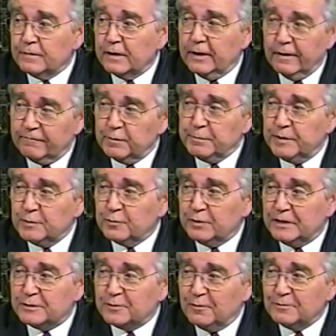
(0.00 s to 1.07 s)
government
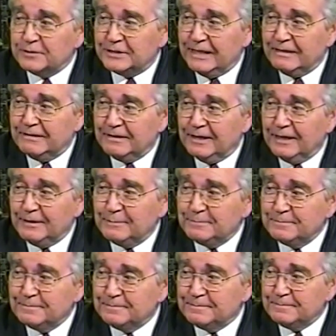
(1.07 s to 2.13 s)
when it's all said and done?
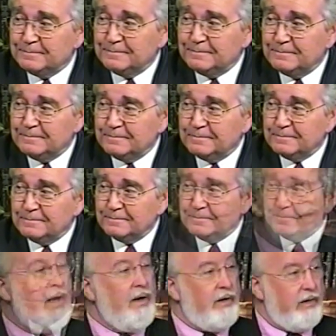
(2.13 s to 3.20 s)
Yeah, very
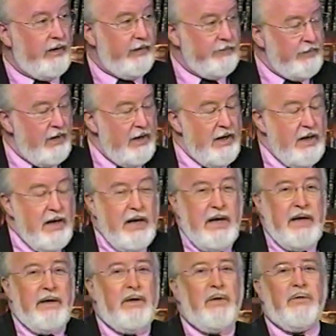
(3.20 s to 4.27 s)
likely.
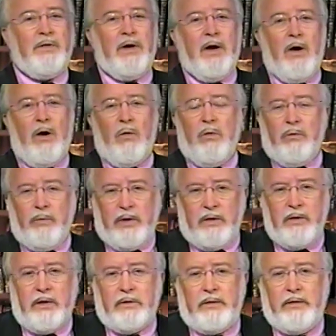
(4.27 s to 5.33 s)
You know, JR, when we
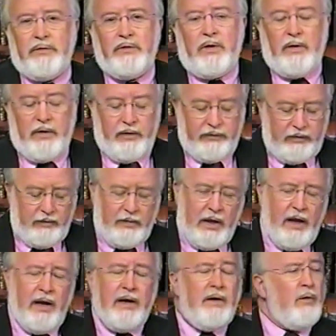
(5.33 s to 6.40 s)
look at this curse, and,
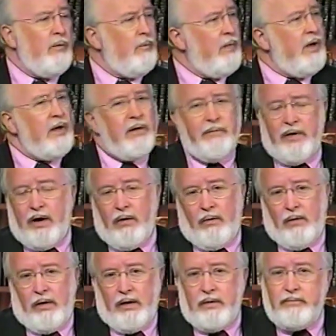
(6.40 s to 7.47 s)
and I know many of
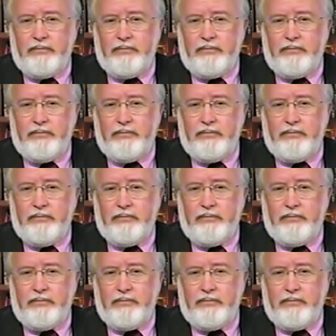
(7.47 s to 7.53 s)
our uh,